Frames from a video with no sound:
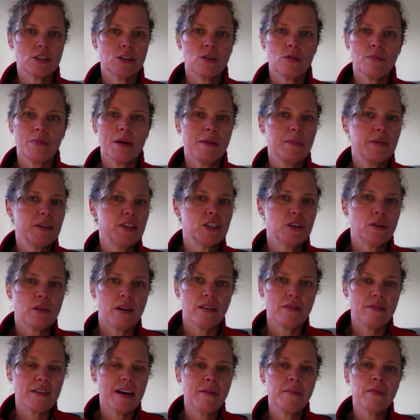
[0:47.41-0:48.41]
maybe to
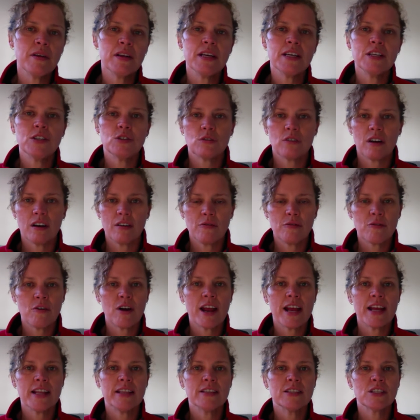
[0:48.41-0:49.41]
our families or our
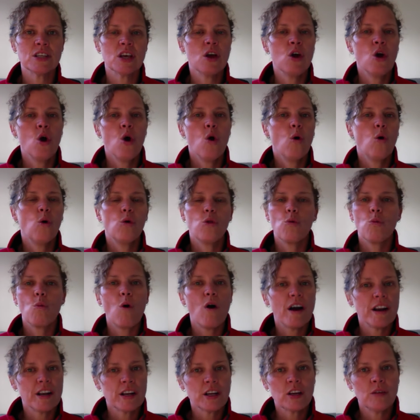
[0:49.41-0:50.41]
friends, or the
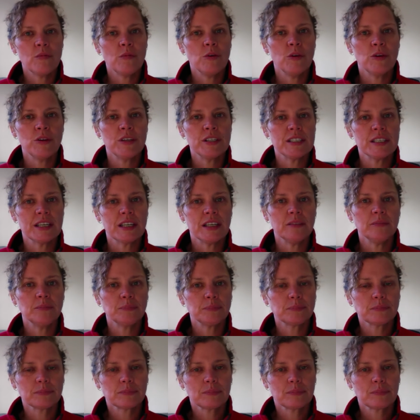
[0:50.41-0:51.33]
wider community.